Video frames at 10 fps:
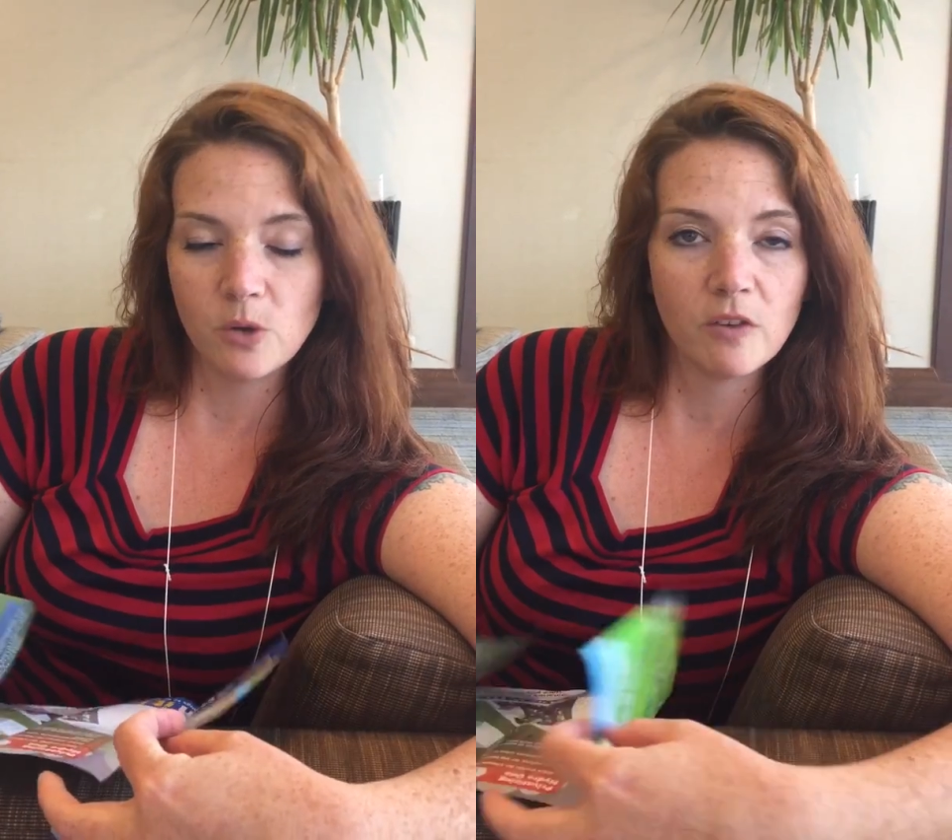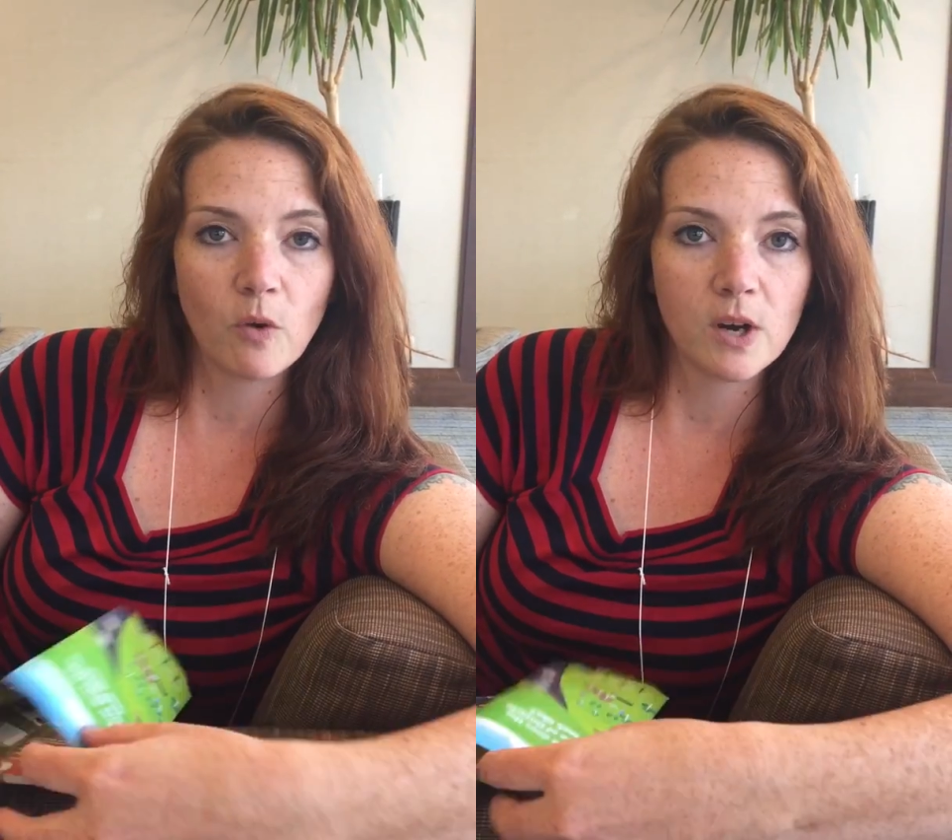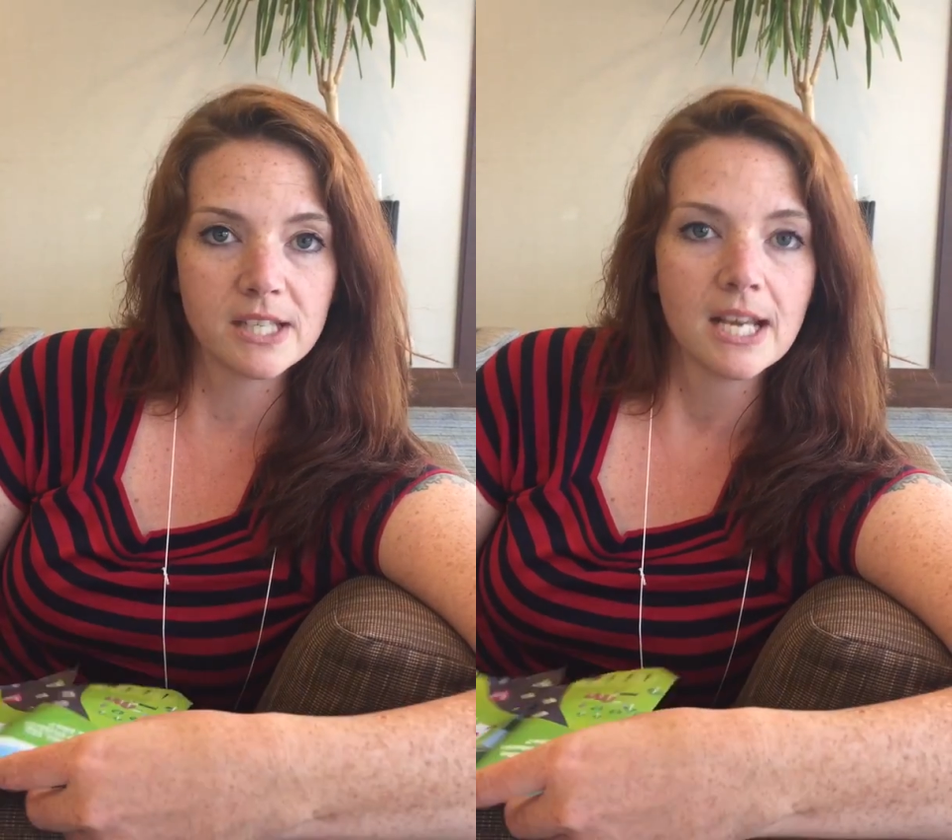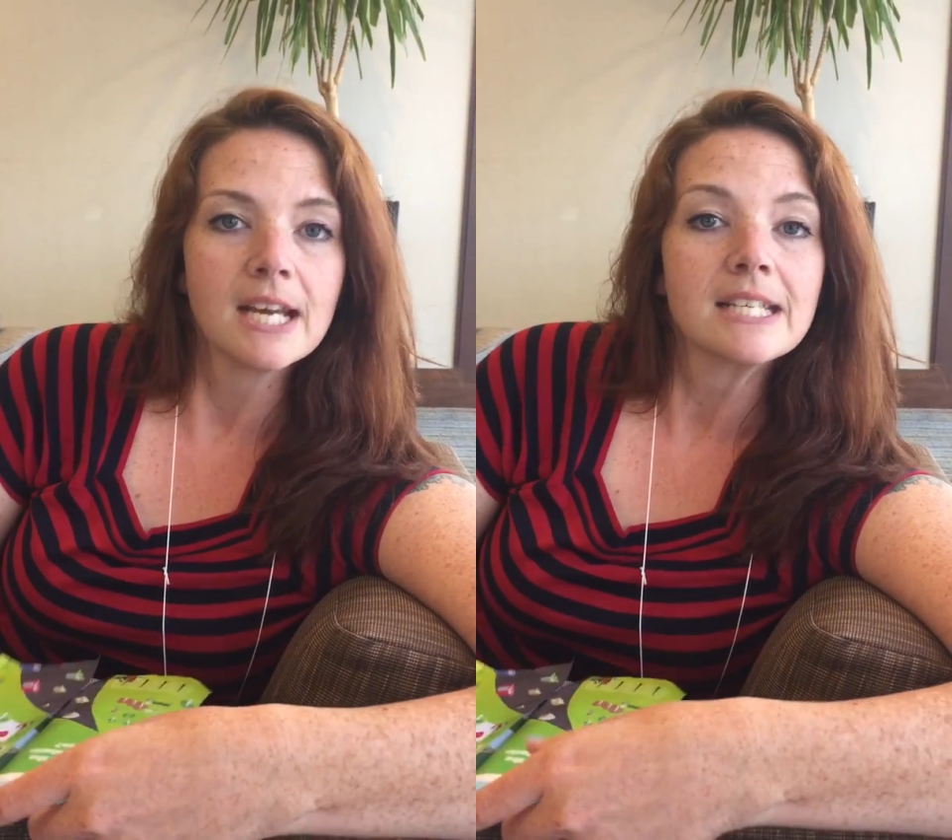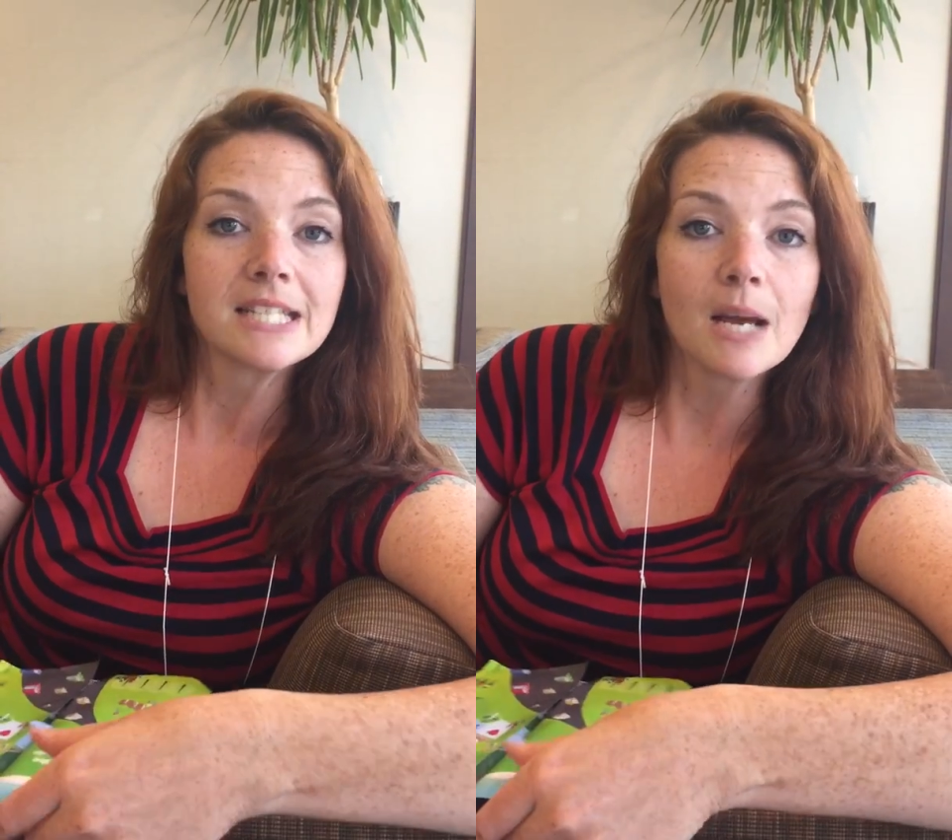And of course,
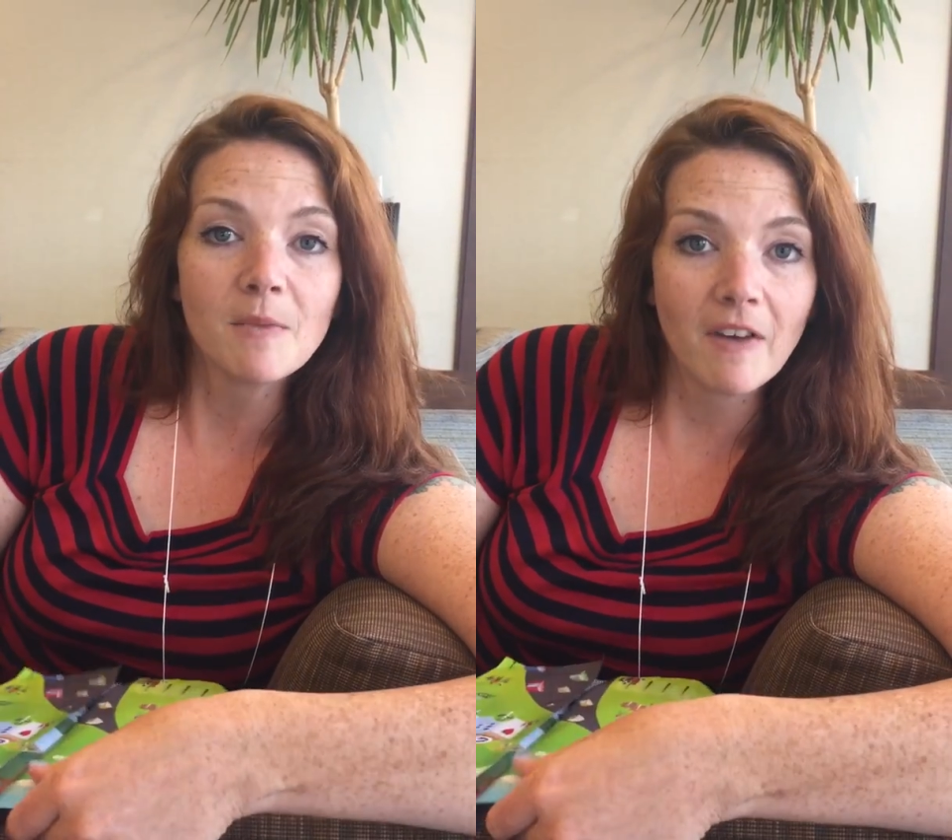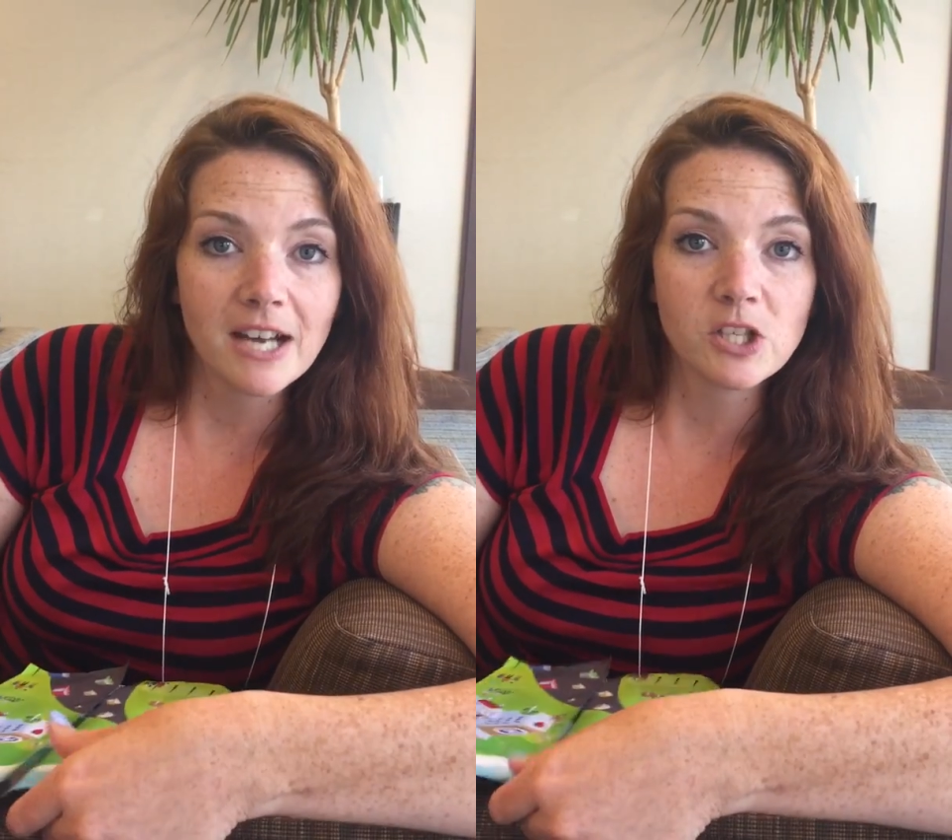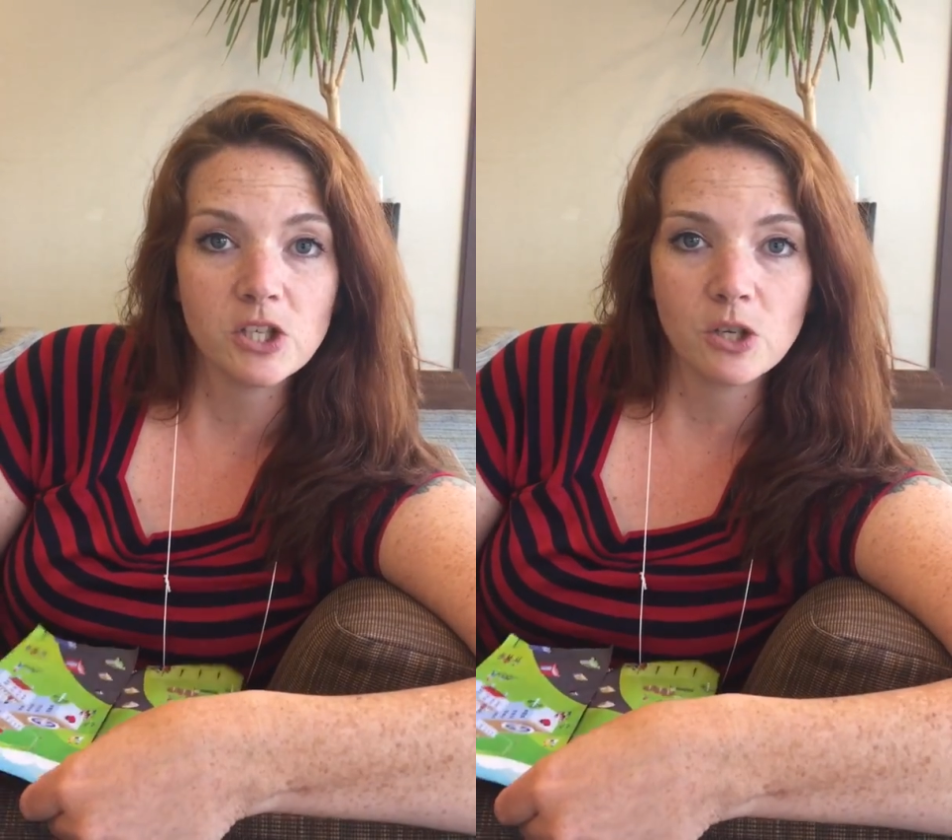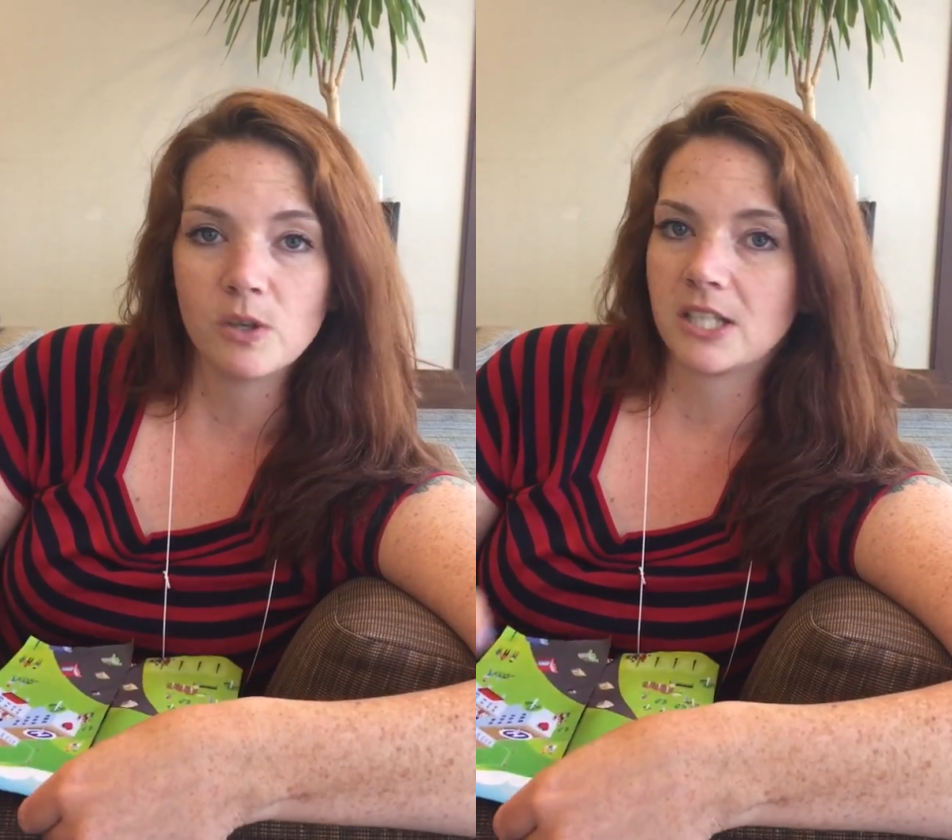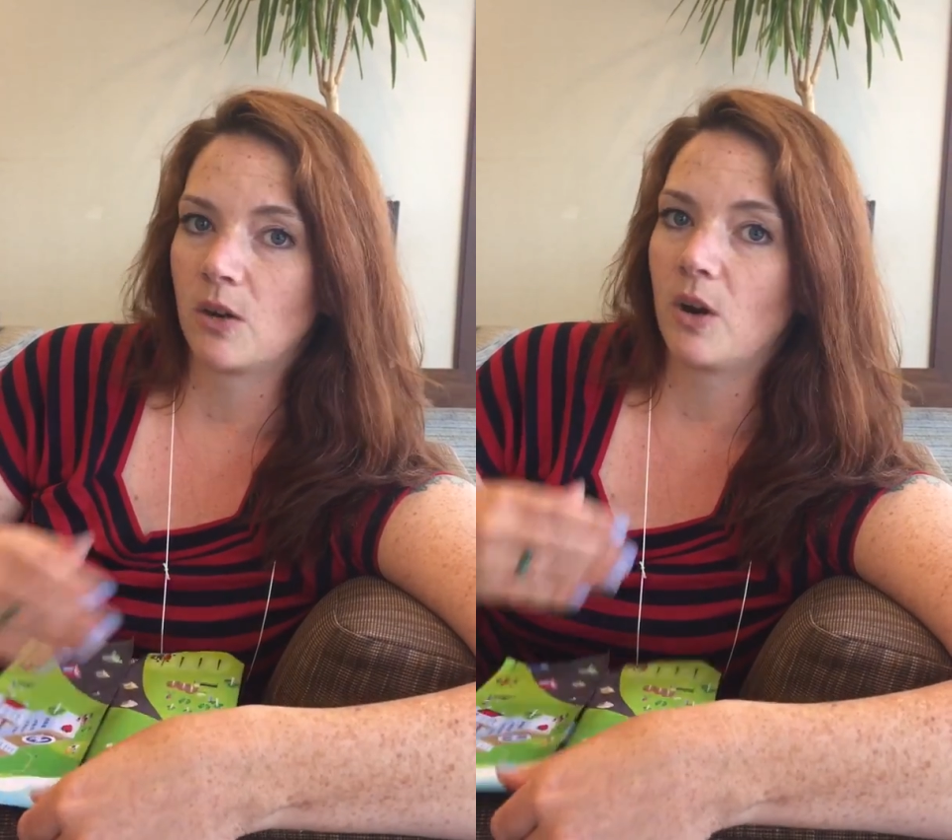some of us knew it's like,